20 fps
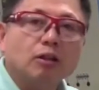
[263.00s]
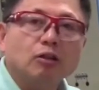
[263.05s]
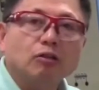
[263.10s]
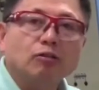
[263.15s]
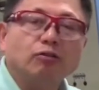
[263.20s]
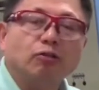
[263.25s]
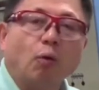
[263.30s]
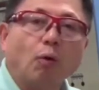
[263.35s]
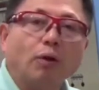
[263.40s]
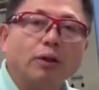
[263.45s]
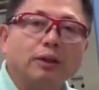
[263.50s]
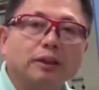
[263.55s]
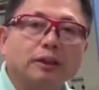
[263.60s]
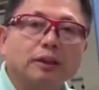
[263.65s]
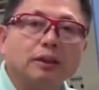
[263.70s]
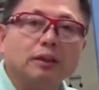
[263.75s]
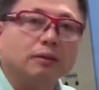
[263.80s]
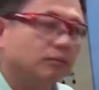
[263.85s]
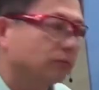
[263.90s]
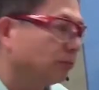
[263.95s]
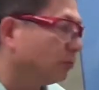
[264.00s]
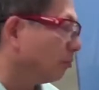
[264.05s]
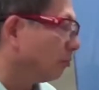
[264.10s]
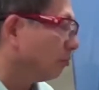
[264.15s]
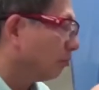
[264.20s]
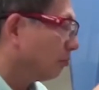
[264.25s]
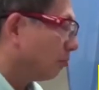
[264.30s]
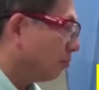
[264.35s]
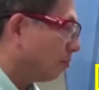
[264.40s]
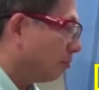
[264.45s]
for the
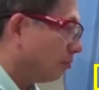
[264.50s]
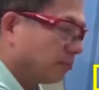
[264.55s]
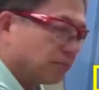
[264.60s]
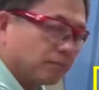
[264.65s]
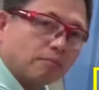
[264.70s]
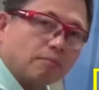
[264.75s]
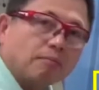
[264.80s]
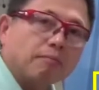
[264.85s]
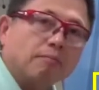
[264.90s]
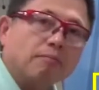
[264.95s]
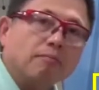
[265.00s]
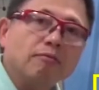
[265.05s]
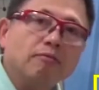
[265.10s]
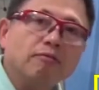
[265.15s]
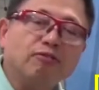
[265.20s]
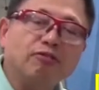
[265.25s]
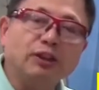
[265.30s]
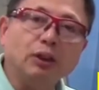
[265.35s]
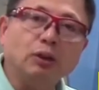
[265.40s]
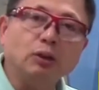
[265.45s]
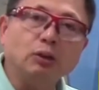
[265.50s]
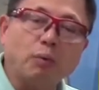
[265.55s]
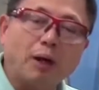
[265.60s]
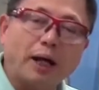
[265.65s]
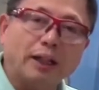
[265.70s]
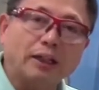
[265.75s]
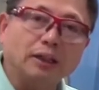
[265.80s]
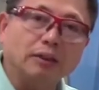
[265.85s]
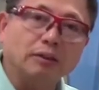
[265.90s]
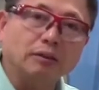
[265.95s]
field
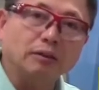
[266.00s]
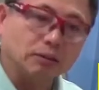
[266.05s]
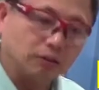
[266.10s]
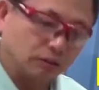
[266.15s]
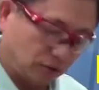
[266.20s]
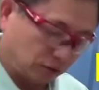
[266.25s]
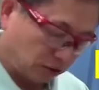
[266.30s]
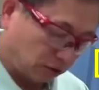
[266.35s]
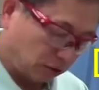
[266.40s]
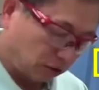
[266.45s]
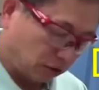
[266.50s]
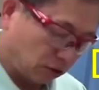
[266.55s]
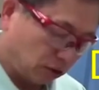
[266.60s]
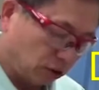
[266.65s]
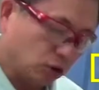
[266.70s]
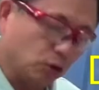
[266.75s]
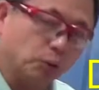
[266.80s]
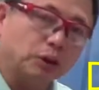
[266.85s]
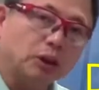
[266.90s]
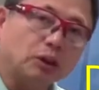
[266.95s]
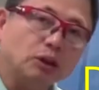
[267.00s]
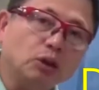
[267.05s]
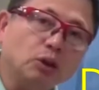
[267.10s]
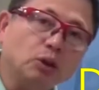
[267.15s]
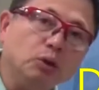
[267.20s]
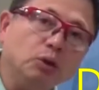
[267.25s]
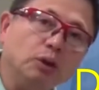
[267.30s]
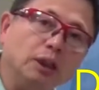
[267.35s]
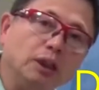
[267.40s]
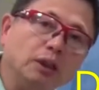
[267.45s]
winding. So what we're going to
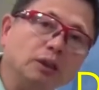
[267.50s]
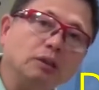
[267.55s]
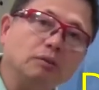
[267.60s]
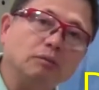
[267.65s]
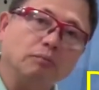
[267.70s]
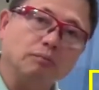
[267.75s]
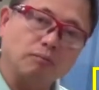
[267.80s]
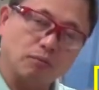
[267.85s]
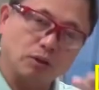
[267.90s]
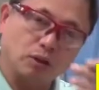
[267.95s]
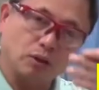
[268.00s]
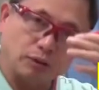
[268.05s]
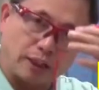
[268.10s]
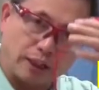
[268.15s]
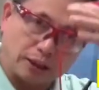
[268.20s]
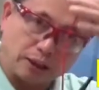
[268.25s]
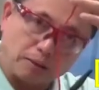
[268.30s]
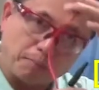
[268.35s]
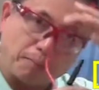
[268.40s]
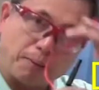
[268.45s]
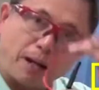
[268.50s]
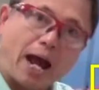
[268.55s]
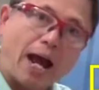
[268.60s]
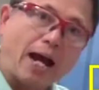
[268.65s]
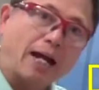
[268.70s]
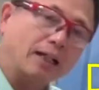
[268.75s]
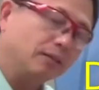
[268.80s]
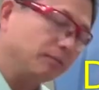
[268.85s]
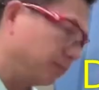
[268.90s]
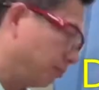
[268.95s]
do is red and black,